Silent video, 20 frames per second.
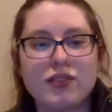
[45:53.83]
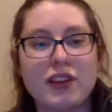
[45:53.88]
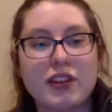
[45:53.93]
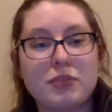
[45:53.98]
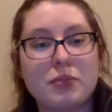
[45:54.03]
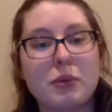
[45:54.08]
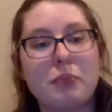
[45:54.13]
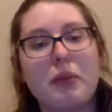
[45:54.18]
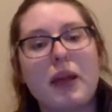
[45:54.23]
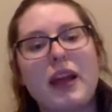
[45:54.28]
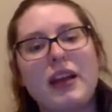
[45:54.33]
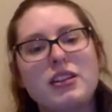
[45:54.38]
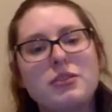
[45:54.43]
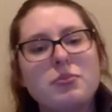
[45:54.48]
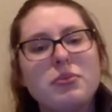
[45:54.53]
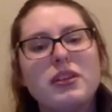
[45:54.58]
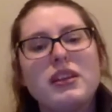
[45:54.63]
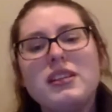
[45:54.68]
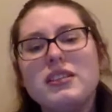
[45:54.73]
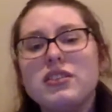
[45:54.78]
Facebook
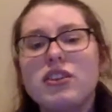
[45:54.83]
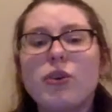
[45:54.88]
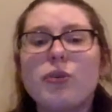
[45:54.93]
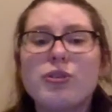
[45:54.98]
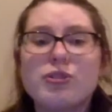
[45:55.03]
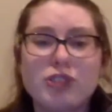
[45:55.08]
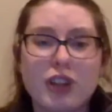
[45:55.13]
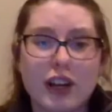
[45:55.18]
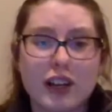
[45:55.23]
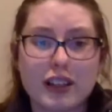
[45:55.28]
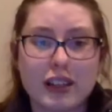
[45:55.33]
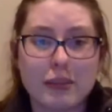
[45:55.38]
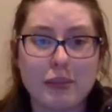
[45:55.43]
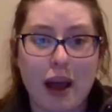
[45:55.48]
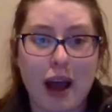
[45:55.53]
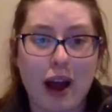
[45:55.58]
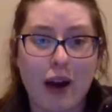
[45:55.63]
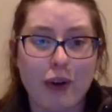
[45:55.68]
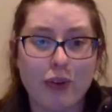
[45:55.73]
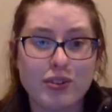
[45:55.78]
page. Please go and check them
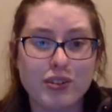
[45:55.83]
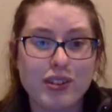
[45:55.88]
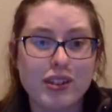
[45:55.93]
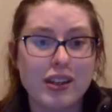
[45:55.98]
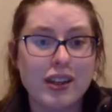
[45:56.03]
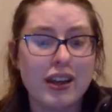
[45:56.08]
out.